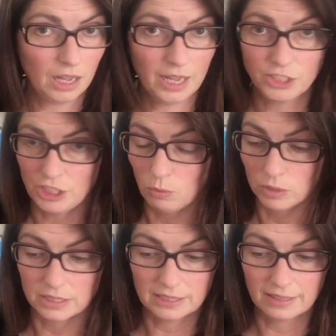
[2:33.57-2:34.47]
and she
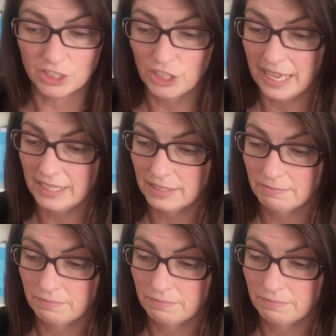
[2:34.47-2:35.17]
wasn't in the shed.